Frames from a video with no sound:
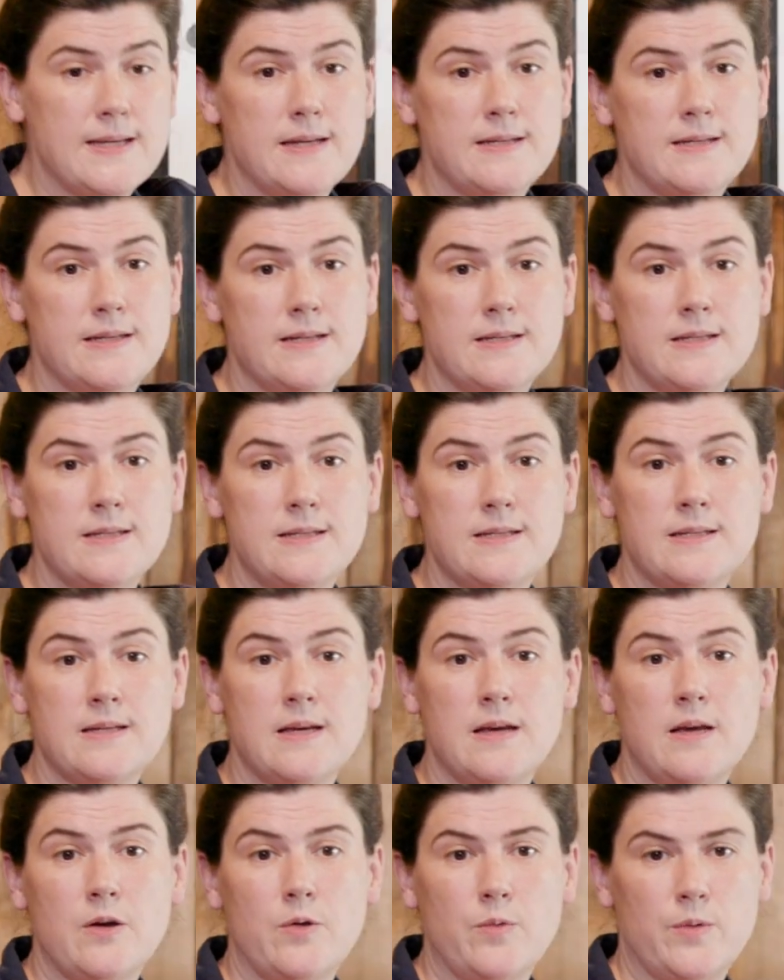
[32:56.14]

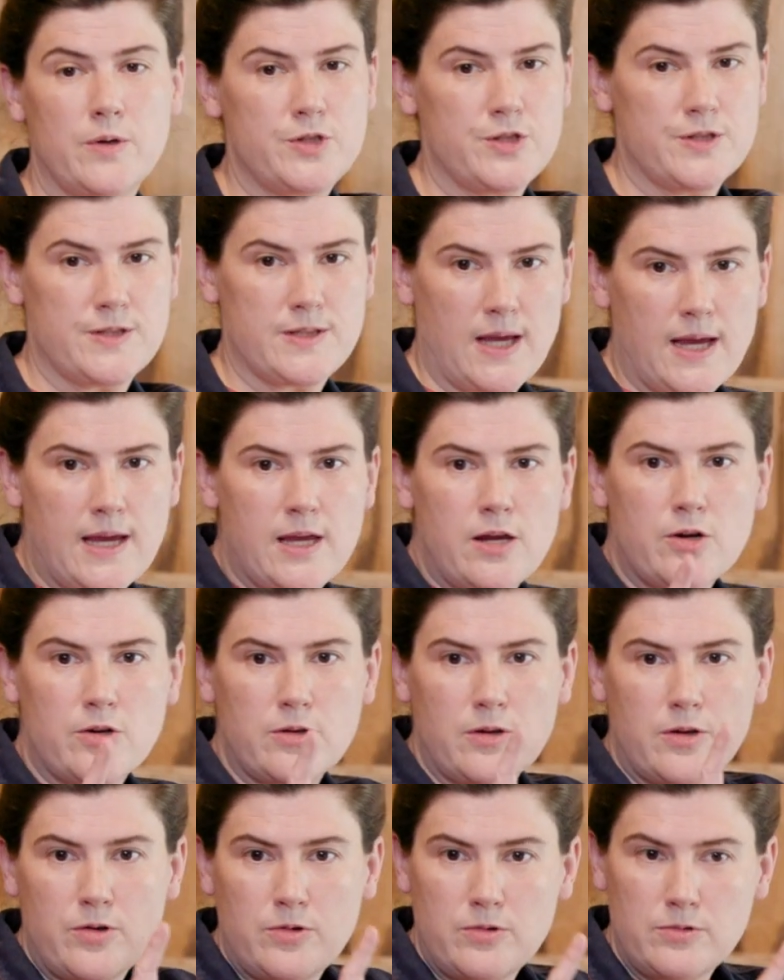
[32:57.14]
sentence, which is like
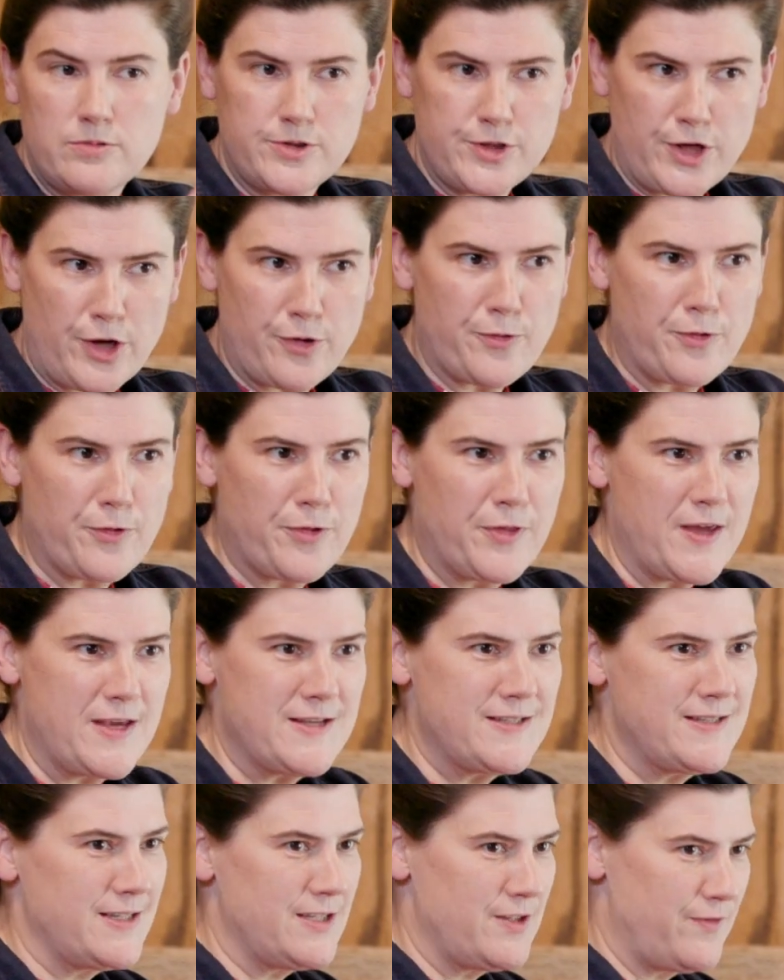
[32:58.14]
your little general
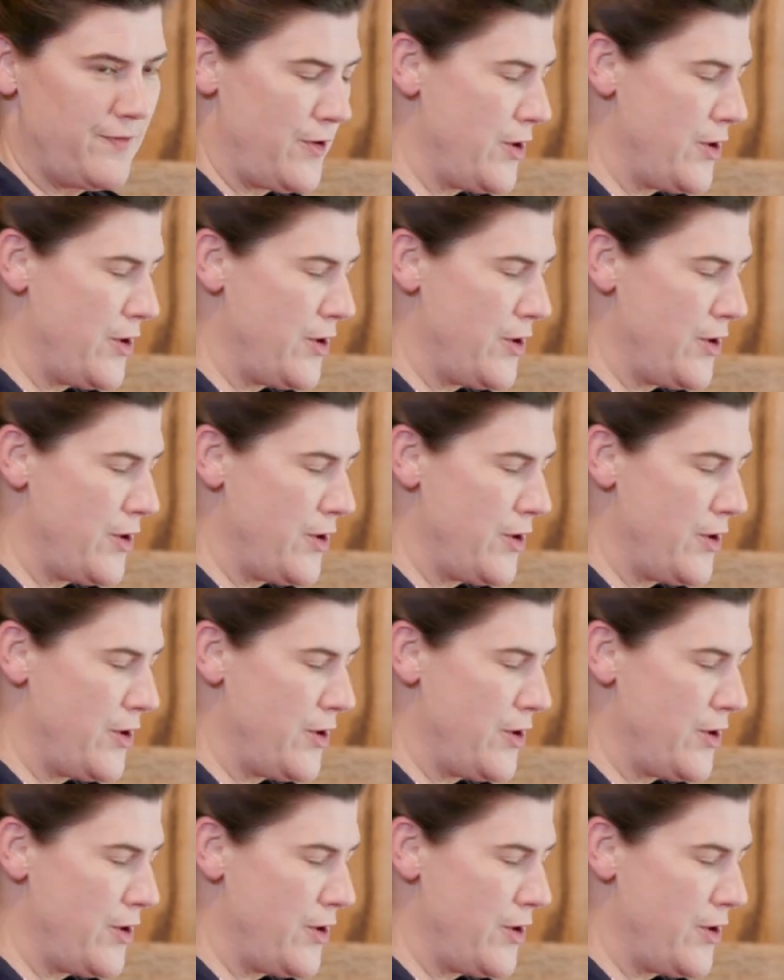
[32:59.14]
thesis